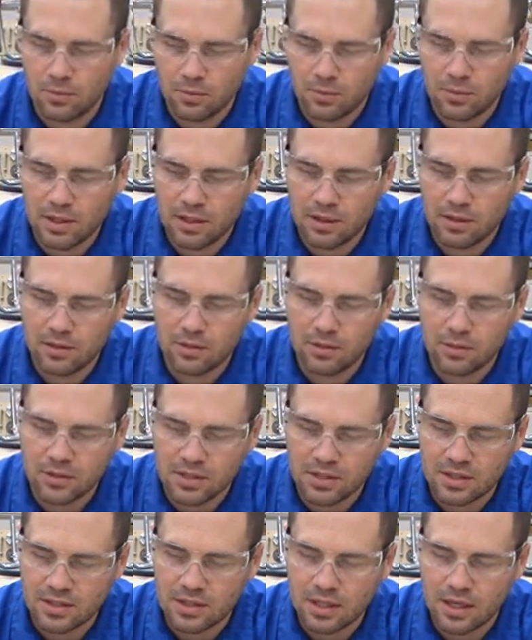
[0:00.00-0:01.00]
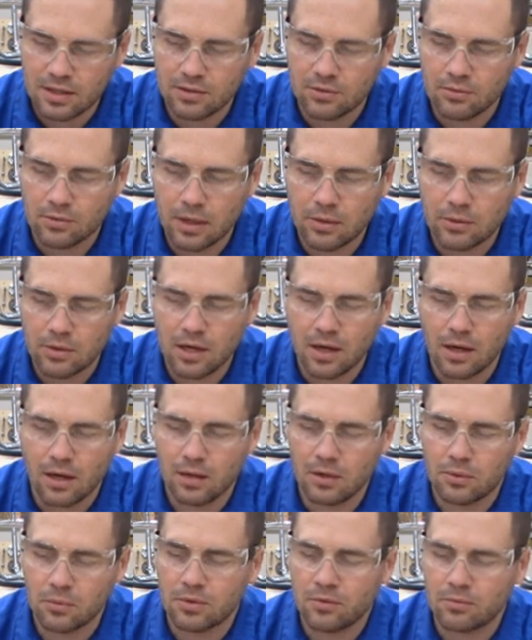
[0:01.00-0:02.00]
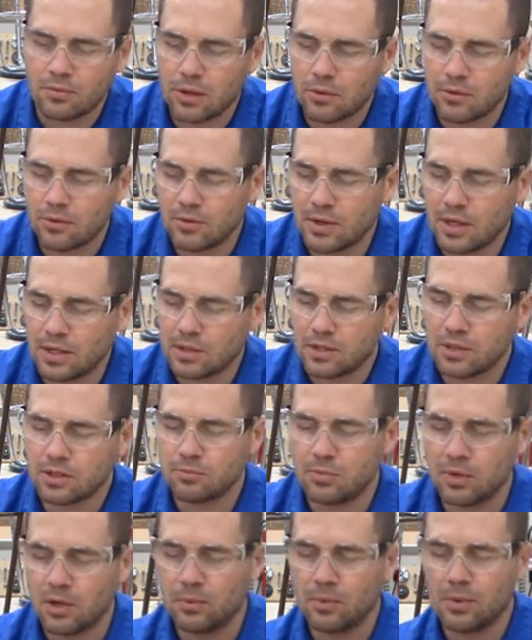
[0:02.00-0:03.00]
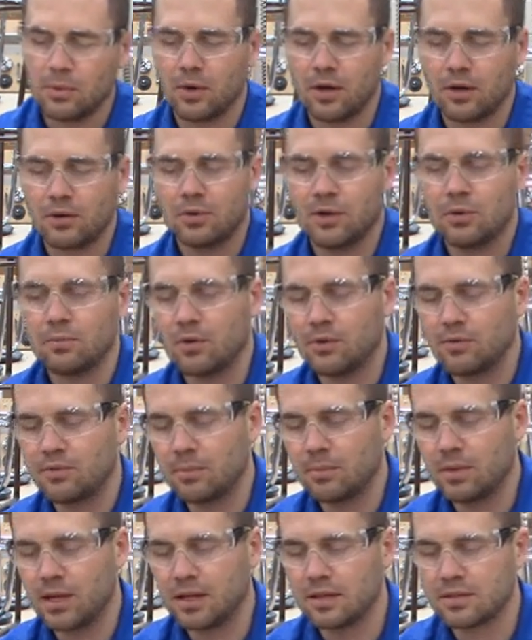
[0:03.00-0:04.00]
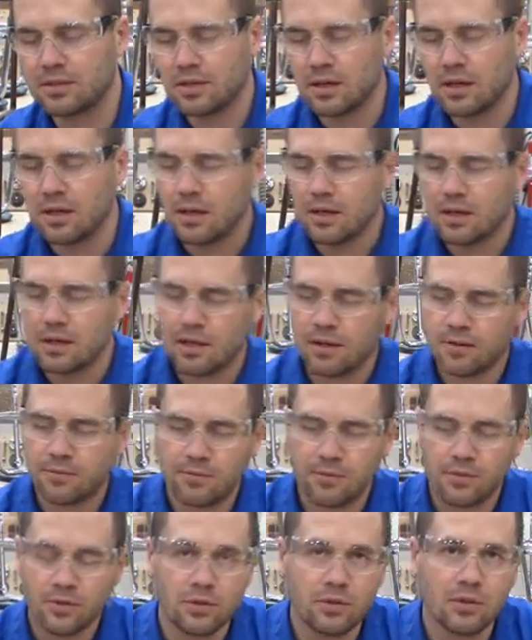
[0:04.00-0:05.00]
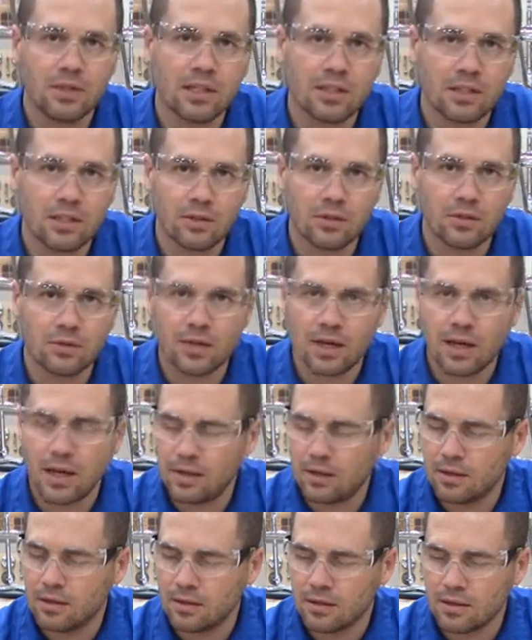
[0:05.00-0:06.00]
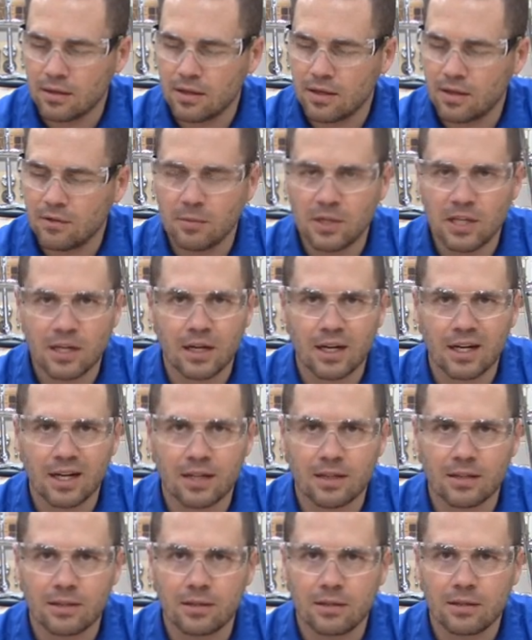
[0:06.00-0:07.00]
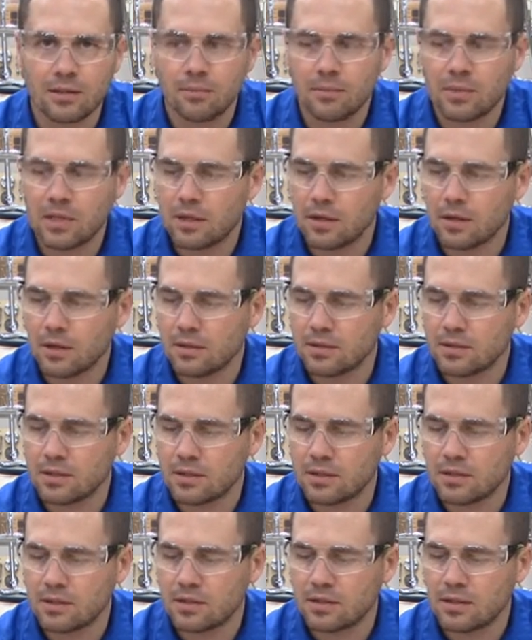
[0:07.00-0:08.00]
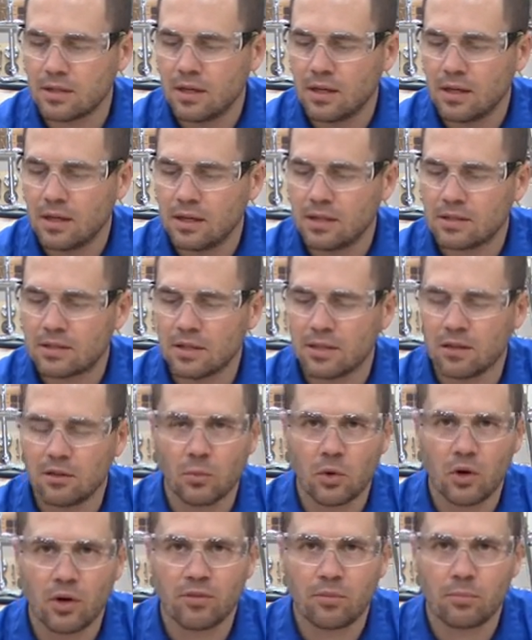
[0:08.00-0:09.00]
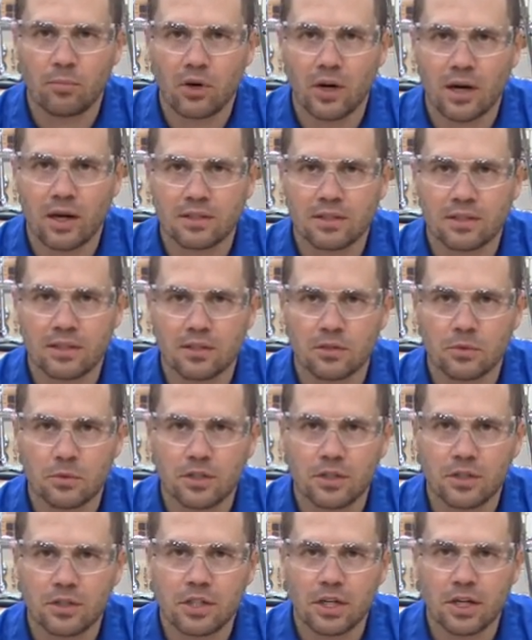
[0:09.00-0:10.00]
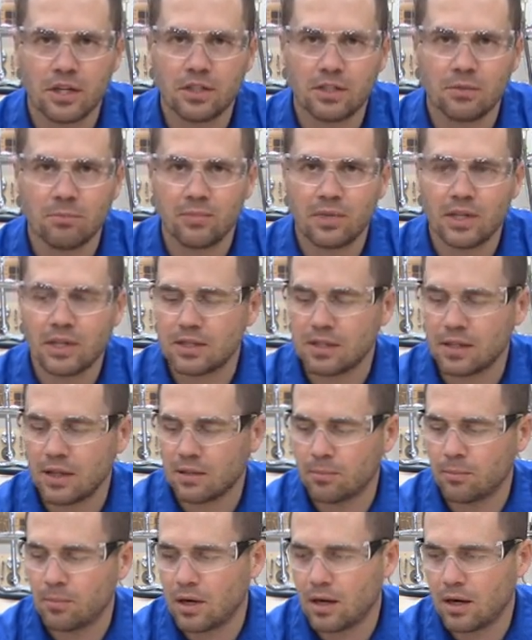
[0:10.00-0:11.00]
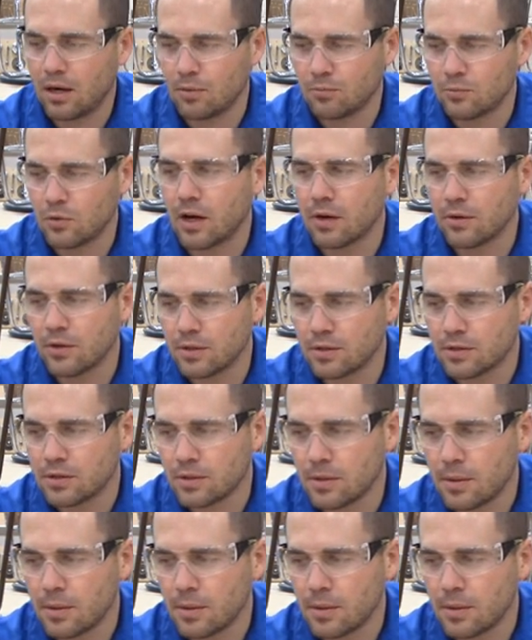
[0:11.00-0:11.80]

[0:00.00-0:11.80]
We loosen and tighten the router collet with router wrenches, but we want to remove the base. If you need to do that, give me a holler because it's a little more of a process when you're changing bits on the palm routers.